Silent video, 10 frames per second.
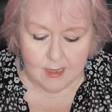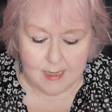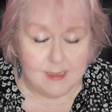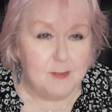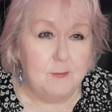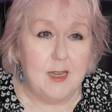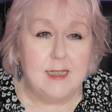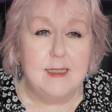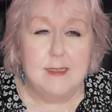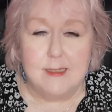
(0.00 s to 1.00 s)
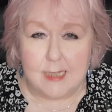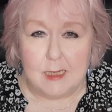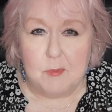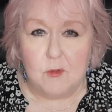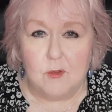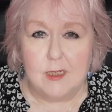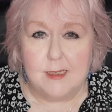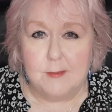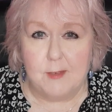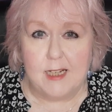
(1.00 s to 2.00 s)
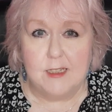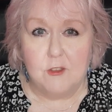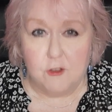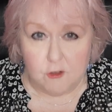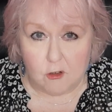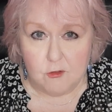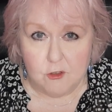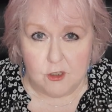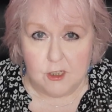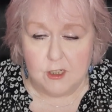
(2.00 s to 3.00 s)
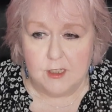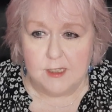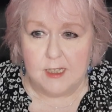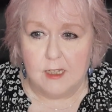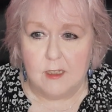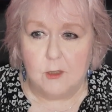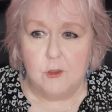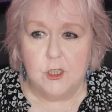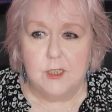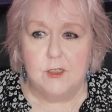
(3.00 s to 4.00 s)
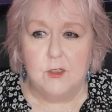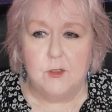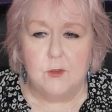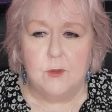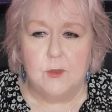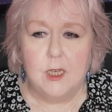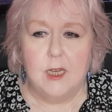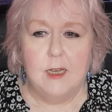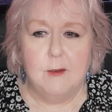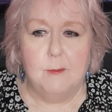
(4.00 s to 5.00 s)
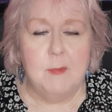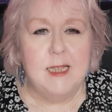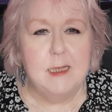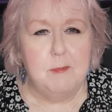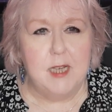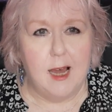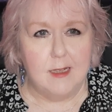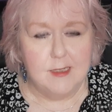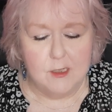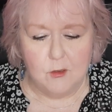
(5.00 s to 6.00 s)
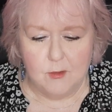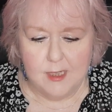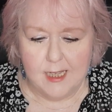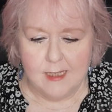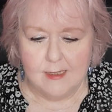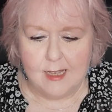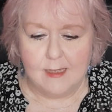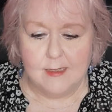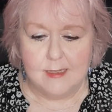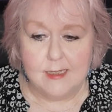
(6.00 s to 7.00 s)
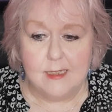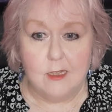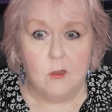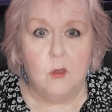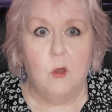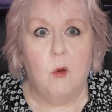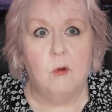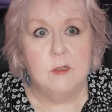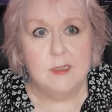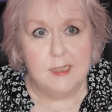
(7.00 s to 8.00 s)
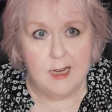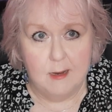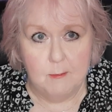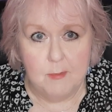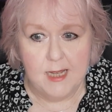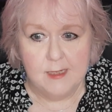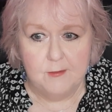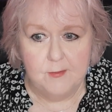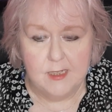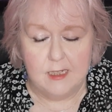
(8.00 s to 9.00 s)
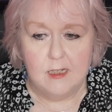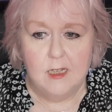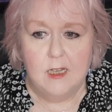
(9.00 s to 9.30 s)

it's very stable, it's very structured, it allows you to do many practical things and see the long-term benefit